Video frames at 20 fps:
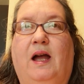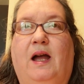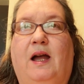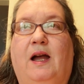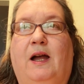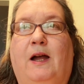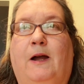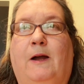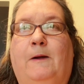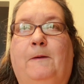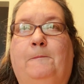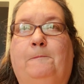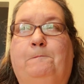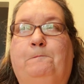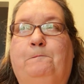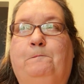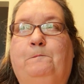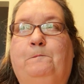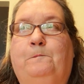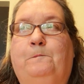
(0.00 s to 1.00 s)
With
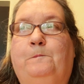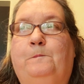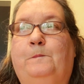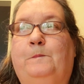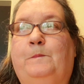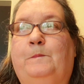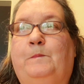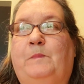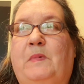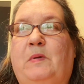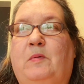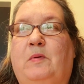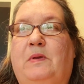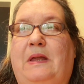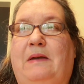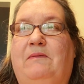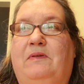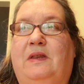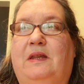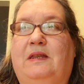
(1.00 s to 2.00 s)

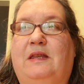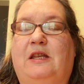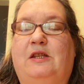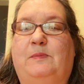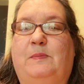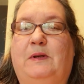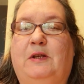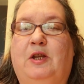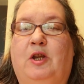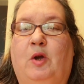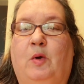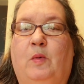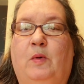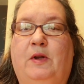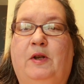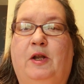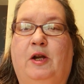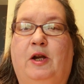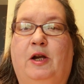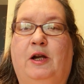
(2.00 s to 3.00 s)
everything that's been
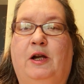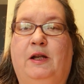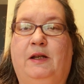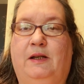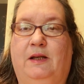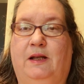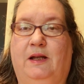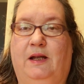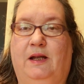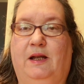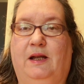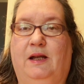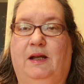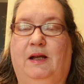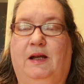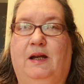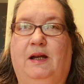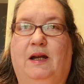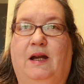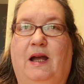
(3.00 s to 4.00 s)
going on,
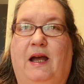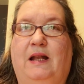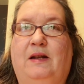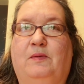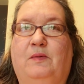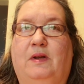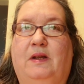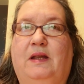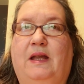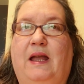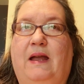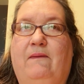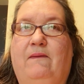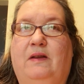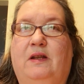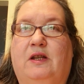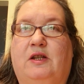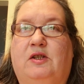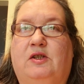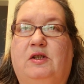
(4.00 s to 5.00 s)
I don't really have
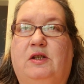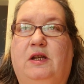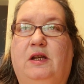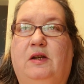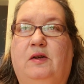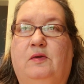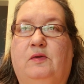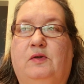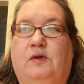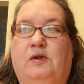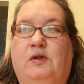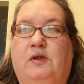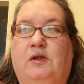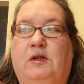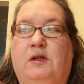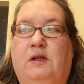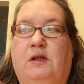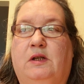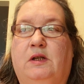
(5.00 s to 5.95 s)
an excuse.